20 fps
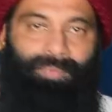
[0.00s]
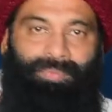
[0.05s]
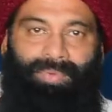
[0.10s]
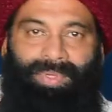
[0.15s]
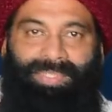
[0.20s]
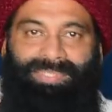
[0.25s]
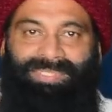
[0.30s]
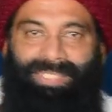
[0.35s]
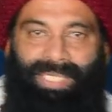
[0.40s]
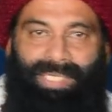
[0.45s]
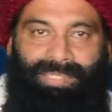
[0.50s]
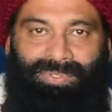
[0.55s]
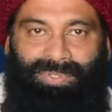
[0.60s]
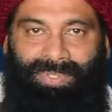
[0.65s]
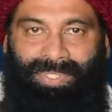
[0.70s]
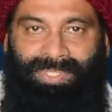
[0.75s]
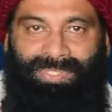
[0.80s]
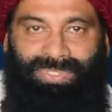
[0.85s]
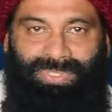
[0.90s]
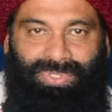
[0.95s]
We'll start
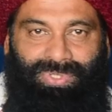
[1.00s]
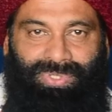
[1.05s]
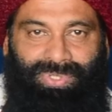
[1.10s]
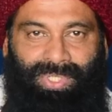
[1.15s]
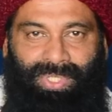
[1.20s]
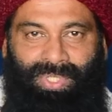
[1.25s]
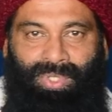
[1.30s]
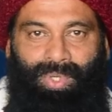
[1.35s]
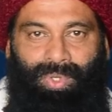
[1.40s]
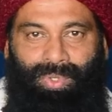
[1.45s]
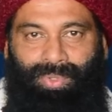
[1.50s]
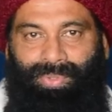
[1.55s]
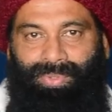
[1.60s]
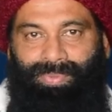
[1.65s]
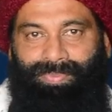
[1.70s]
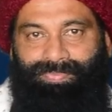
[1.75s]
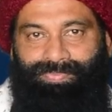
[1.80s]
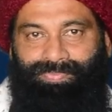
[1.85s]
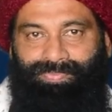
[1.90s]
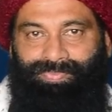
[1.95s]
today's record.
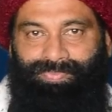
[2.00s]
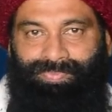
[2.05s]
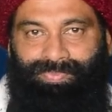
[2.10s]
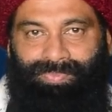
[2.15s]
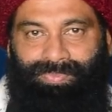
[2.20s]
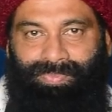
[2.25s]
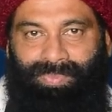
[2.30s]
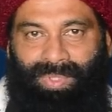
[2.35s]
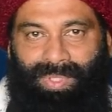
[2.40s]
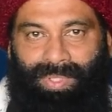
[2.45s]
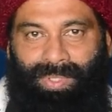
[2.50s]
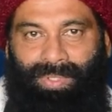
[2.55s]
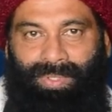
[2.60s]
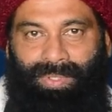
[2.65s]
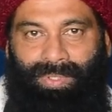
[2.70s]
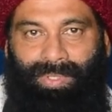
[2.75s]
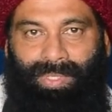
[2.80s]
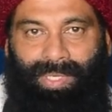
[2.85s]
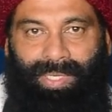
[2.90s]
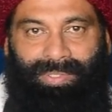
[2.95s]

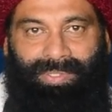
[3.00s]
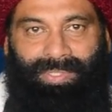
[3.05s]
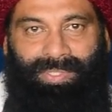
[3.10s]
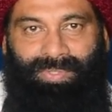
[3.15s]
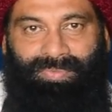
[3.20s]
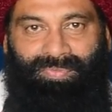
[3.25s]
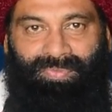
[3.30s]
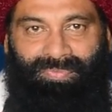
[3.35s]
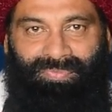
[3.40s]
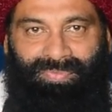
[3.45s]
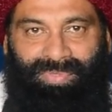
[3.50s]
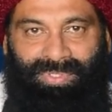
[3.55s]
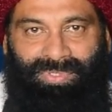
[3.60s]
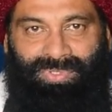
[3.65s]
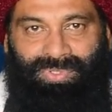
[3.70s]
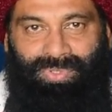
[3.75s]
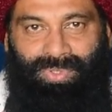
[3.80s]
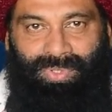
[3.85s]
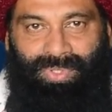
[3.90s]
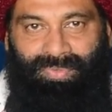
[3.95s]
I think the 15th
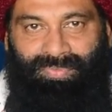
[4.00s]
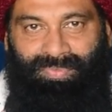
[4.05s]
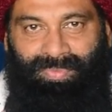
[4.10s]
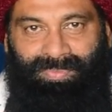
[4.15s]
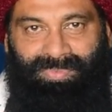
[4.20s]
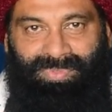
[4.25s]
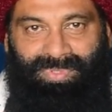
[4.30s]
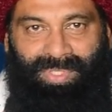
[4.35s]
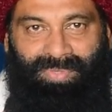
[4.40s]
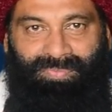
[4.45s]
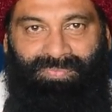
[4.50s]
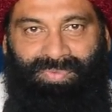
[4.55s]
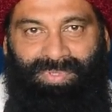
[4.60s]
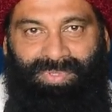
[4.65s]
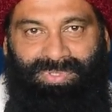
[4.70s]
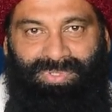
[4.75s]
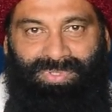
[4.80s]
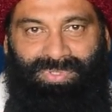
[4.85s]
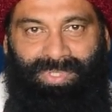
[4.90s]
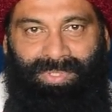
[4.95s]
story from
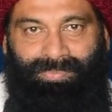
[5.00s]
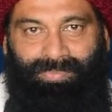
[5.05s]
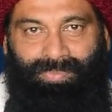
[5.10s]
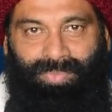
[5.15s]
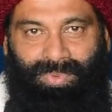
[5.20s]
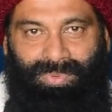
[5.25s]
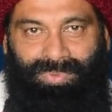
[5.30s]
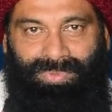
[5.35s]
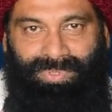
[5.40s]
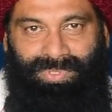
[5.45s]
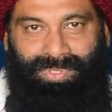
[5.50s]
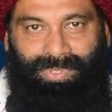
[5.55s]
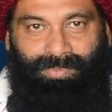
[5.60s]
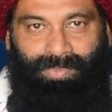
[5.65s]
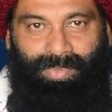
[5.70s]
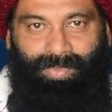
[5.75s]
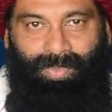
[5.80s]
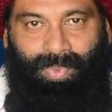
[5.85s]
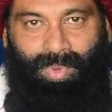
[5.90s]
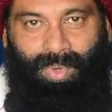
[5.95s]
Zenfest, Zenbones,
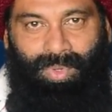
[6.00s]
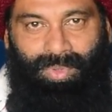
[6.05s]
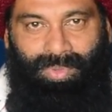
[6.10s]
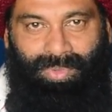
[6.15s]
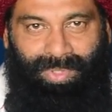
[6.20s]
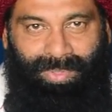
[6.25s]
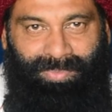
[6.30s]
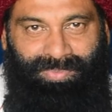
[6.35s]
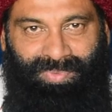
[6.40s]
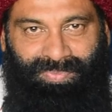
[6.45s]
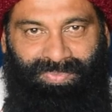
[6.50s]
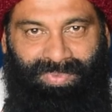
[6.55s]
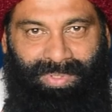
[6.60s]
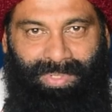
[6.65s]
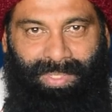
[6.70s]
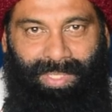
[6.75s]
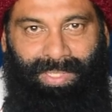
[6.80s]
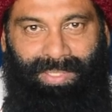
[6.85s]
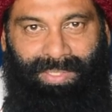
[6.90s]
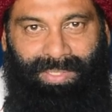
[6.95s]
written Paul Raps of the
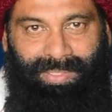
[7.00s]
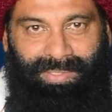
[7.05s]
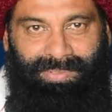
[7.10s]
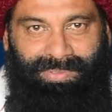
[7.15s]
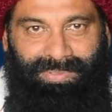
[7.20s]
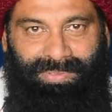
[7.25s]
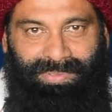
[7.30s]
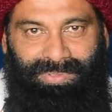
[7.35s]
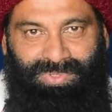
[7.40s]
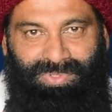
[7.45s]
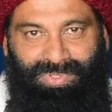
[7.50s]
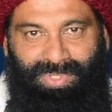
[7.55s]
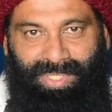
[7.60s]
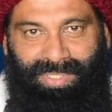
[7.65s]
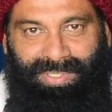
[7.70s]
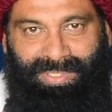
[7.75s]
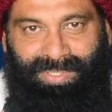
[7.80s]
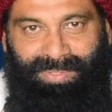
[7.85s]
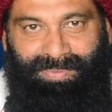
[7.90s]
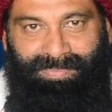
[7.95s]
Gateless
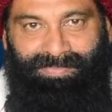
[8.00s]
Gate.